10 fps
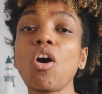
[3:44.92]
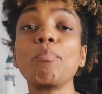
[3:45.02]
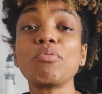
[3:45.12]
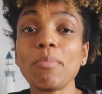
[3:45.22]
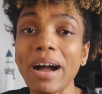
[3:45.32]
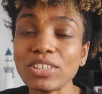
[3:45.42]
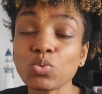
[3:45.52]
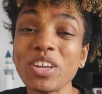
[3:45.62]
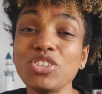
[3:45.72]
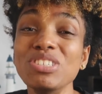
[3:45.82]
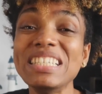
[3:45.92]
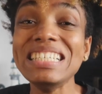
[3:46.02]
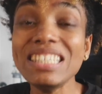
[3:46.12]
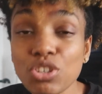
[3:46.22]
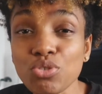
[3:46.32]
compromise where you
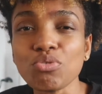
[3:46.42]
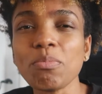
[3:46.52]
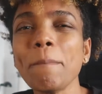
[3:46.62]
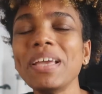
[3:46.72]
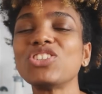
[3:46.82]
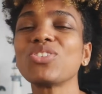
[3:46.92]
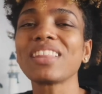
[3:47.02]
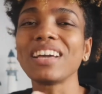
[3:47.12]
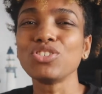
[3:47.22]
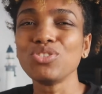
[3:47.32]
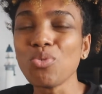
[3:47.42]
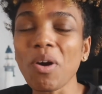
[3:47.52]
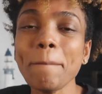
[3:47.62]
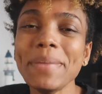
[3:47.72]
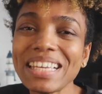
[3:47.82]
need to, but make sure that
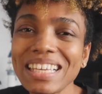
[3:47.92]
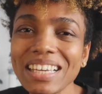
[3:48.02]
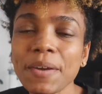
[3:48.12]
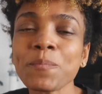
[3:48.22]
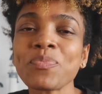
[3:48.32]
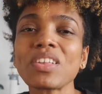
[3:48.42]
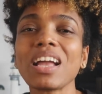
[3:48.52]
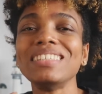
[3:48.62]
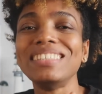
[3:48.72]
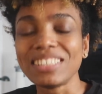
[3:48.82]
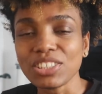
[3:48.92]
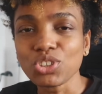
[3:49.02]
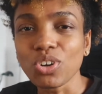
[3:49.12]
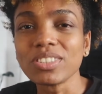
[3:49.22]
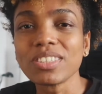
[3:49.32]
you are making
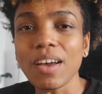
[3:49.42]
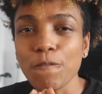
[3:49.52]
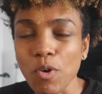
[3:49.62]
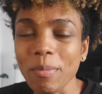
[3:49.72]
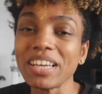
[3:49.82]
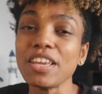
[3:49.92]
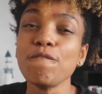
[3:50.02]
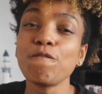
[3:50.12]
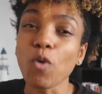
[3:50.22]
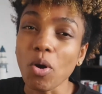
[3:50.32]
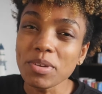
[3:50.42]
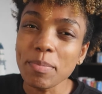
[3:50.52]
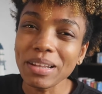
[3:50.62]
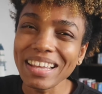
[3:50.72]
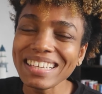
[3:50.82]
decisions from an
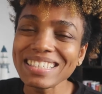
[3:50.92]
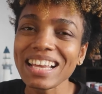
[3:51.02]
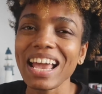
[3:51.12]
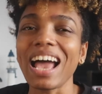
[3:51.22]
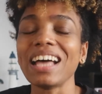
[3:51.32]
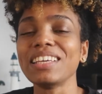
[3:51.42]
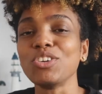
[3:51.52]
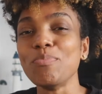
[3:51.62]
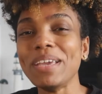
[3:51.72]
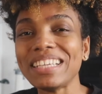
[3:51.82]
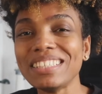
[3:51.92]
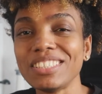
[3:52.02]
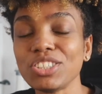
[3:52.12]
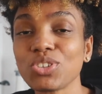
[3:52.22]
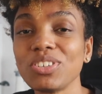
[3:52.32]
informed place and that you're making
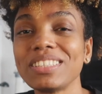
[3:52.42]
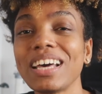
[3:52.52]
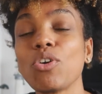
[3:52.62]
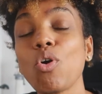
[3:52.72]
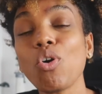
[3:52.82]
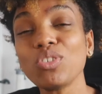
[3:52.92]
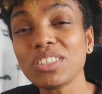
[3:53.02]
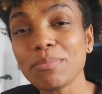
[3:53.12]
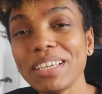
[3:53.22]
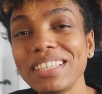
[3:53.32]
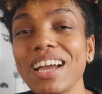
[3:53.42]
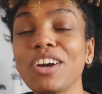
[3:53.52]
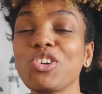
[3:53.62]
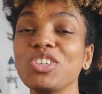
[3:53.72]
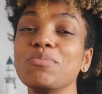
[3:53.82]
decisions that ultimately
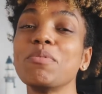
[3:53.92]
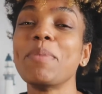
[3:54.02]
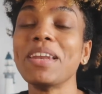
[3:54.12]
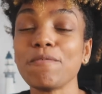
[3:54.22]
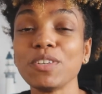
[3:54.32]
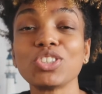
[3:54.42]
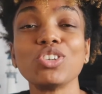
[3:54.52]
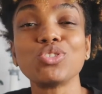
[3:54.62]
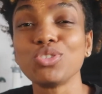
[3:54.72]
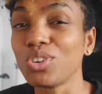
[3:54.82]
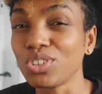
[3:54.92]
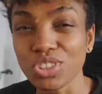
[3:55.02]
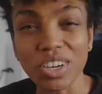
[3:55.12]
are going to be beneficial to your